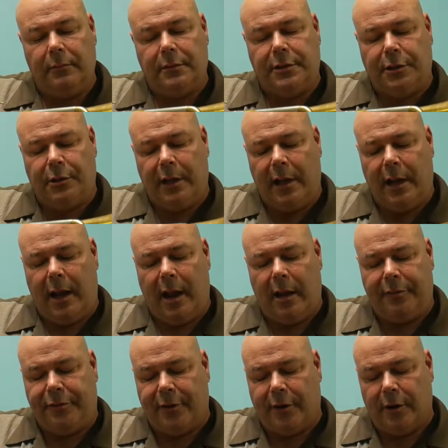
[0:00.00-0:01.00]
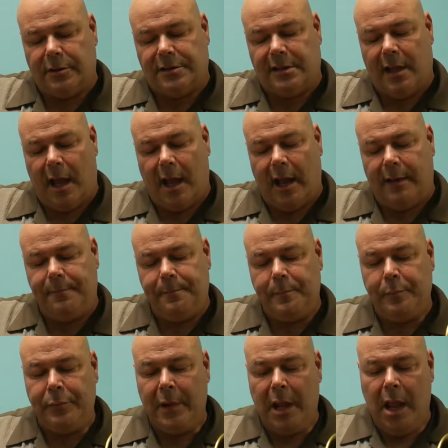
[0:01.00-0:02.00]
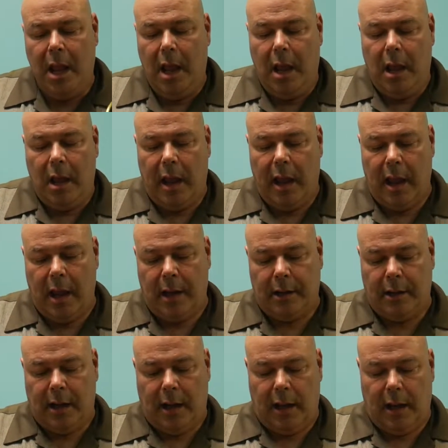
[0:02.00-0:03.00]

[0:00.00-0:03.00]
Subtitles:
tuning and third slide, and